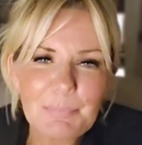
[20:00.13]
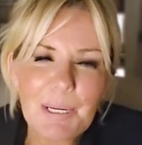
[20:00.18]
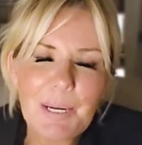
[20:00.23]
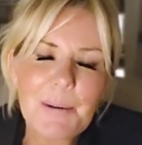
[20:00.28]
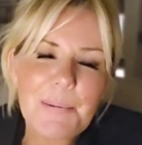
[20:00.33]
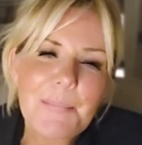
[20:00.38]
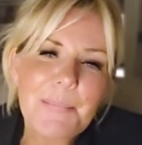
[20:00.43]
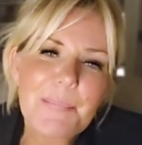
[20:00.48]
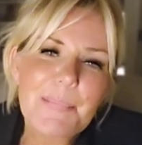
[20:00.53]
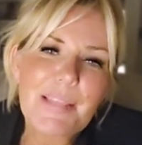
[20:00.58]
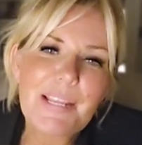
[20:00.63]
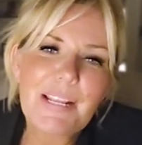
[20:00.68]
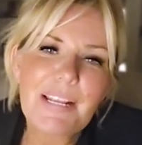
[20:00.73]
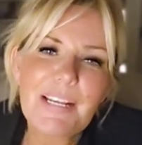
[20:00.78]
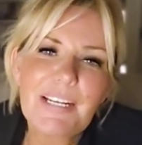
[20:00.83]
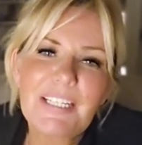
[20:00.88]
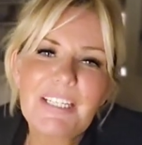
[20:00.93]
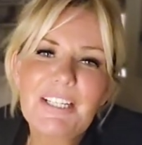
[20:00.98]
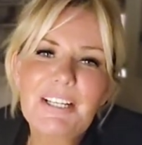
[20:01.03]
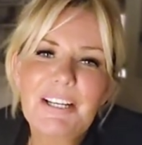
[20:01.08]
But
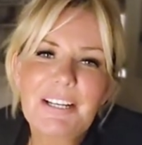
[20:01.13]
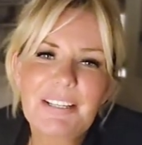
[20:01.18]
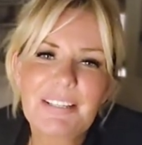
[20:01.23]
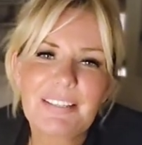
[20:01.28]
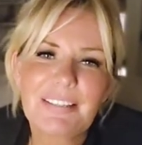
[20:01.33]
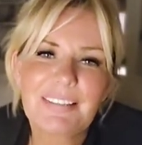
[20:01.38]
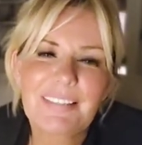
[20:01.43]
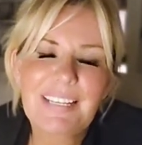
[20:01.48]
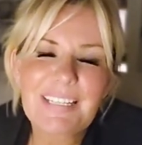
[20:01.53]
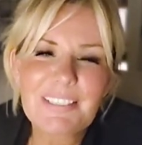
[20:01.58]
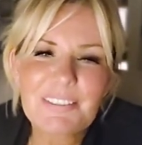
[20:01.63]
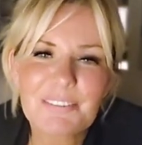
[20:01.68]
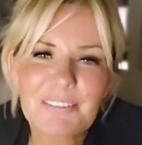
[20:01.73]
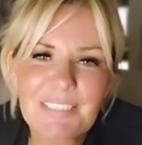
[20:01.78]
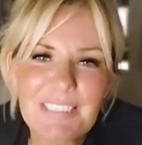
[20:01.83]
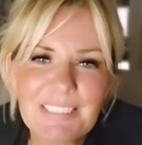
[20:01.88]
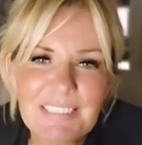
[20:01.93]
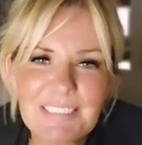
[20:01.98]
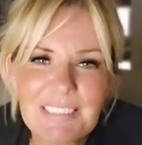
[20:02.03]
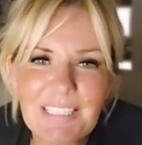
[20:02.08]
look, thanks for
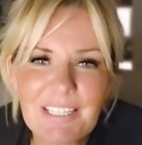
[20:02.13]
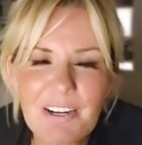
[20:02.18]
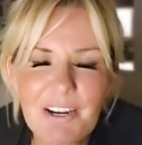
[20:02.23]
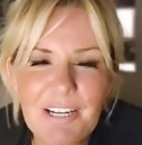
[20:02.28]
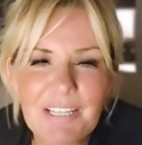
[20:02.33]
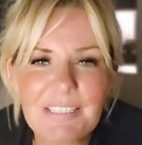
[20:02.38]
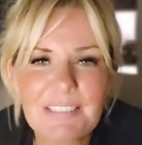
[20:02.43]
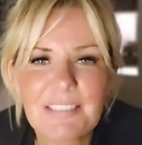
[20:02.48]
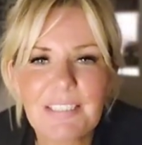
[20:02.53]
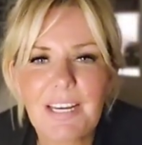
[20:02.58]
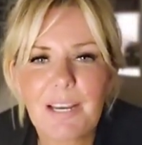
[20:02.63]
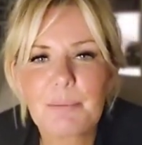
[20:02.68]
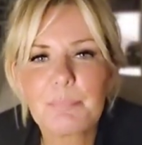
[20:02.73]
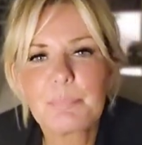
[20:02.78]
listening, guys.